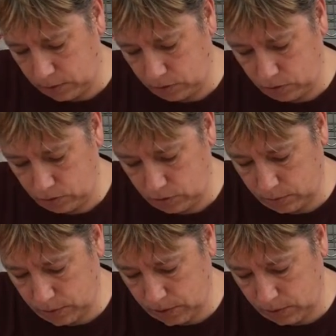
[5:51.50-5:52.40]
I should do the
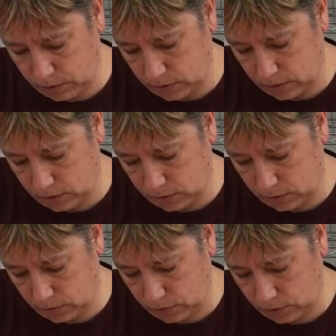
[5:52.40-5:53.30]
big design
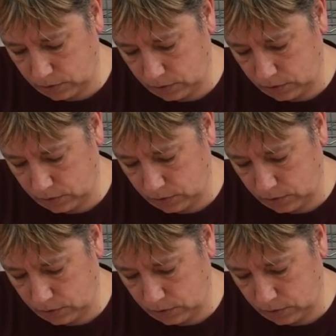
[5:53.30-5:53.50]
first.